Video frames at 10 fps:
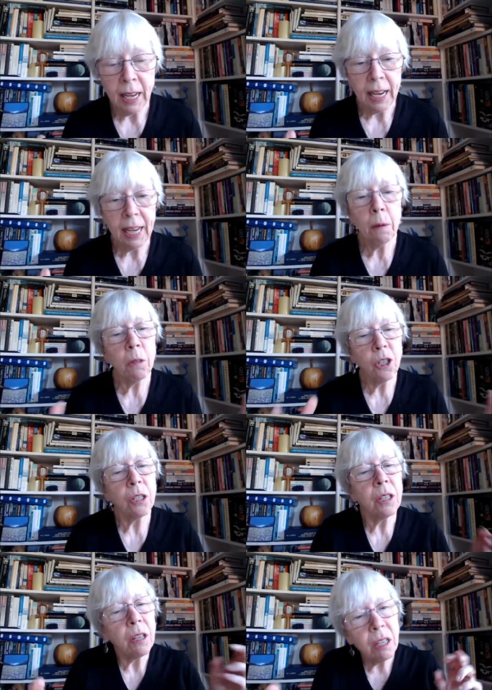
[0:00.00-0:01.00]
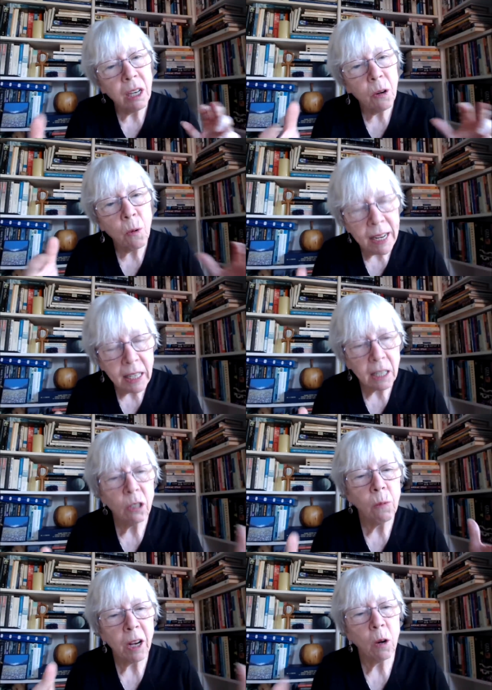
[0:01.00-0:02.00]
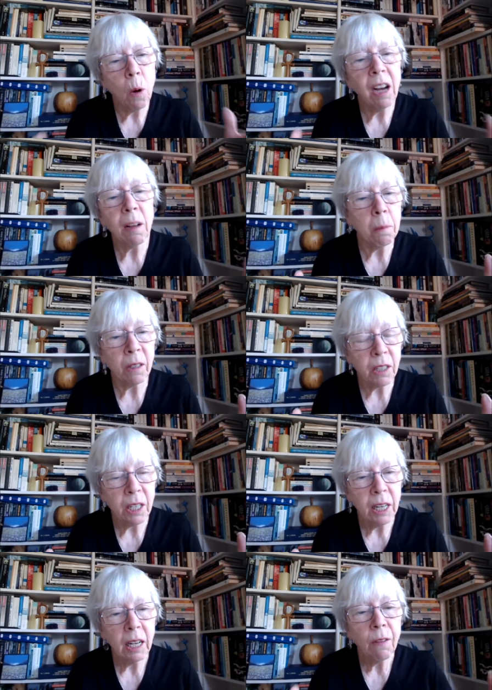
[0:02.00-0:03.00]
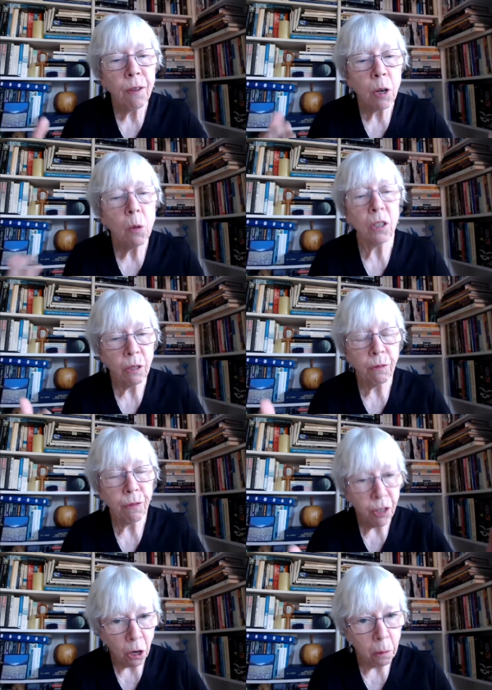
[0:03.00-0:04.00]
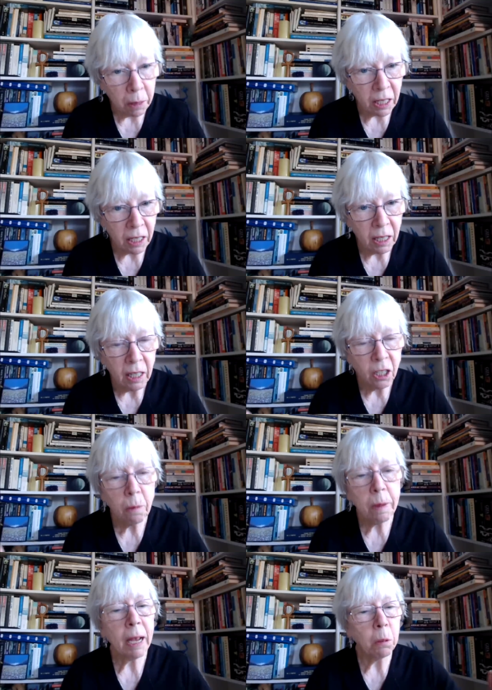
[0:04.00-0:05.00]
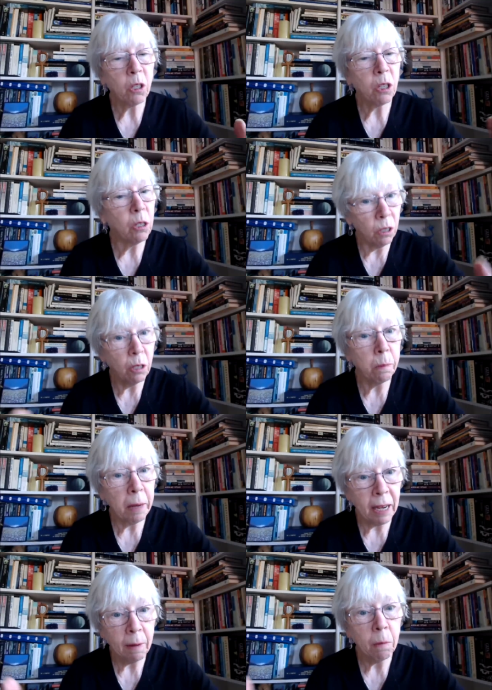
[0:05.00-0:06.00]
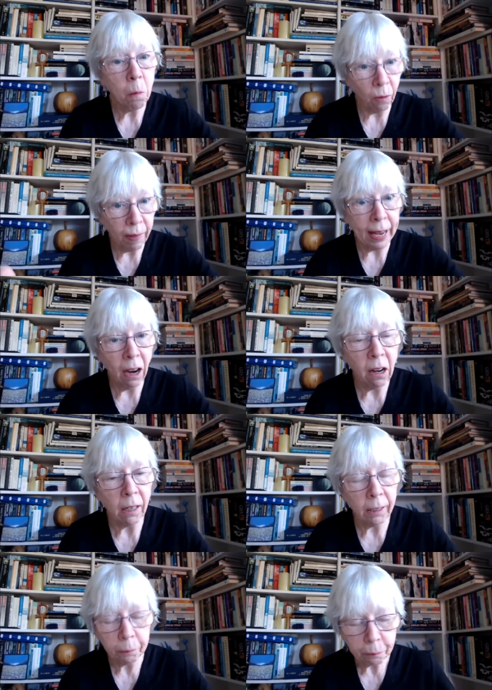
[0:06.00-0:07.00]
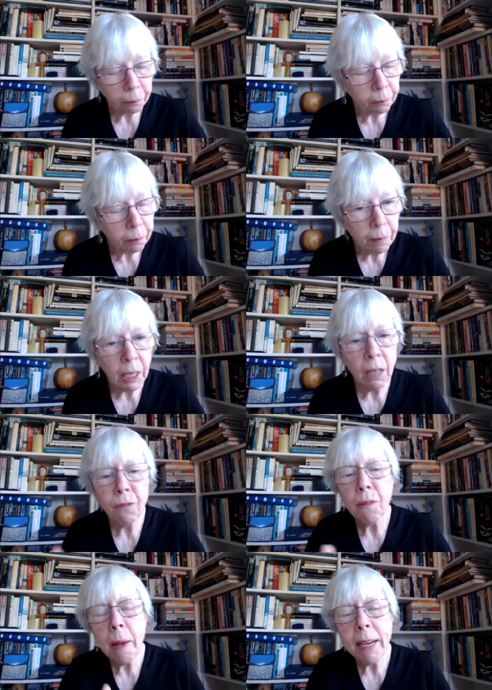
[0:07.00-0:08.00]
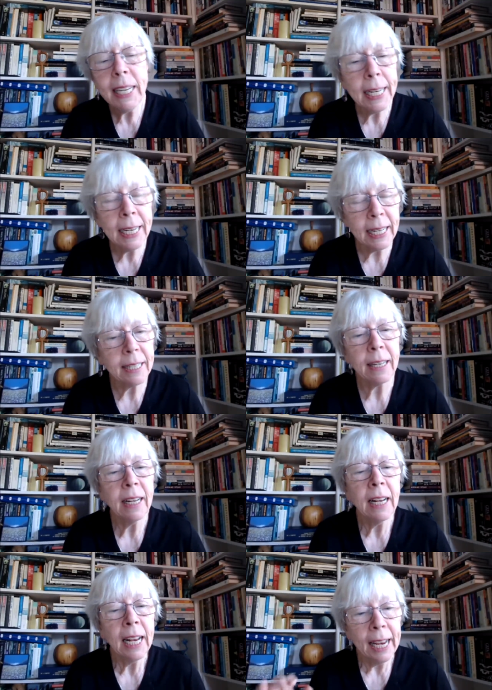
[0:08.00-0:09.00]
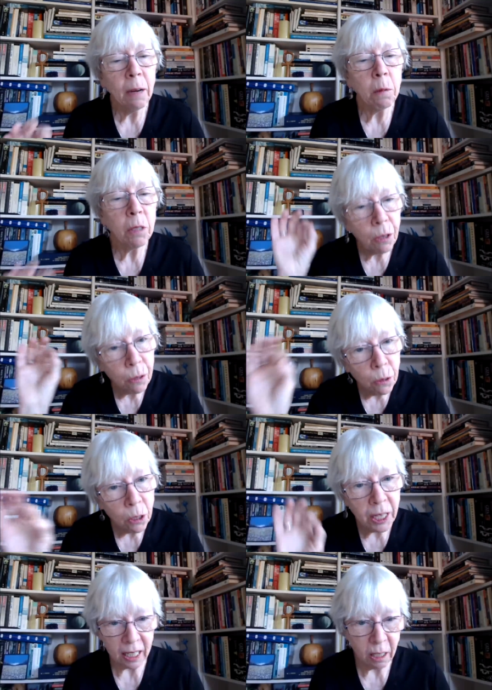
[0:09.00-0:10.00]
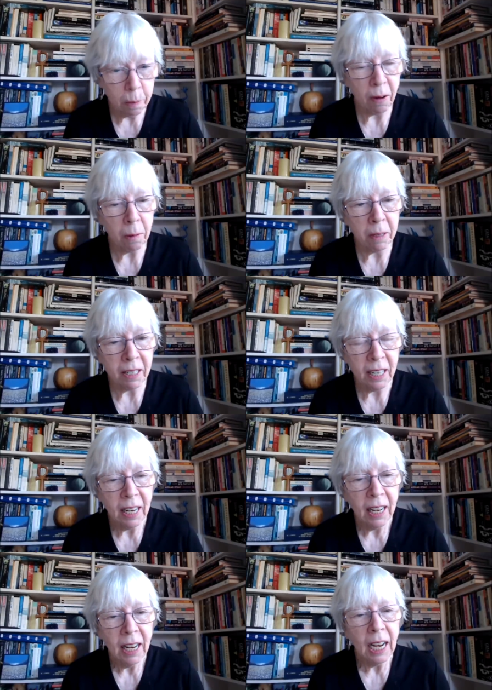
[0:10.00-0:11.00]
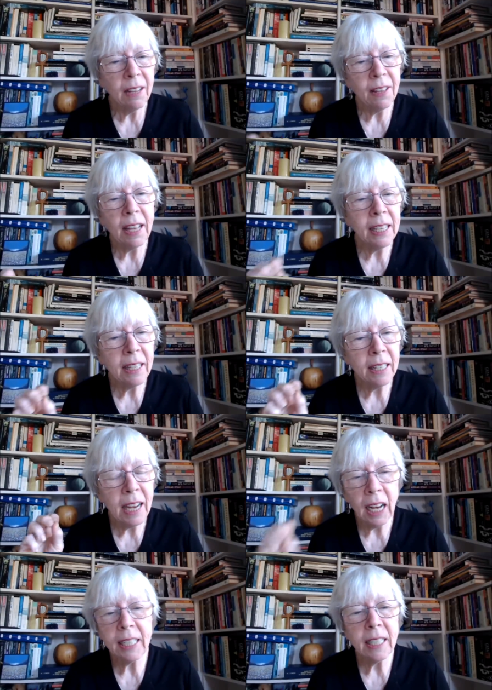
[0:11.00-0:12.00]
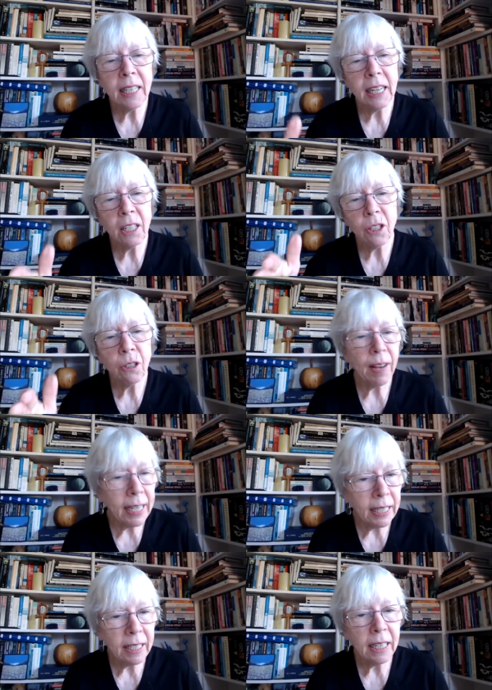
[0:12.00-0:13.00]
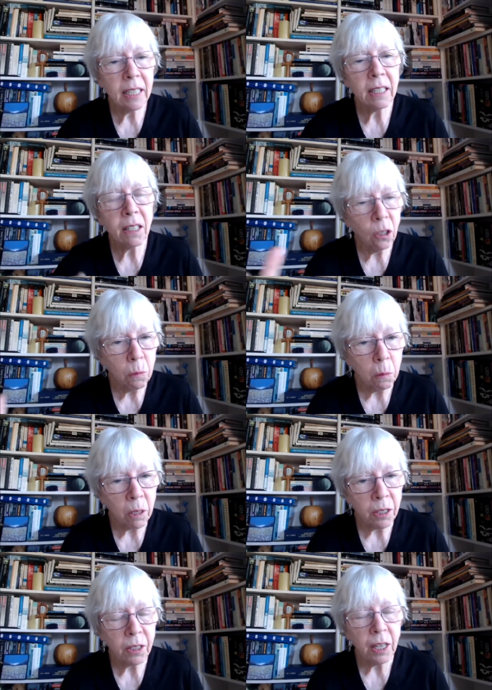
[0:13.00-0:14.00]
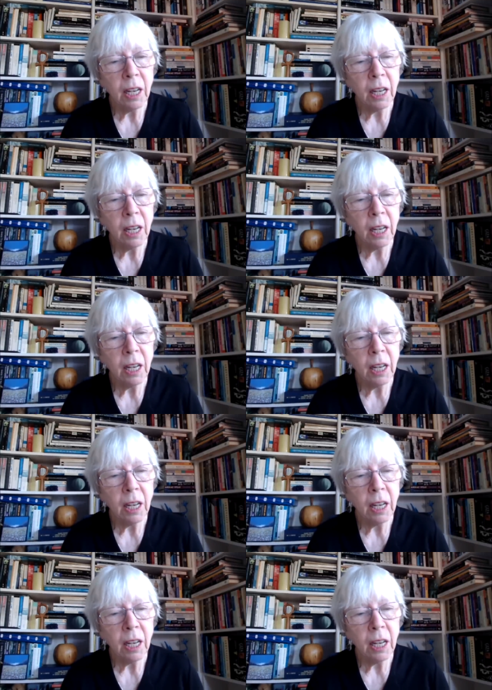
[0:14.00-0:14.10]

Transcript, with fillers: It was just a theoretical requirement for quantum phenomena to be able to, to be what they are. And for many years, it was a thought experiment. And then in the 19 sort of 80s and onwards,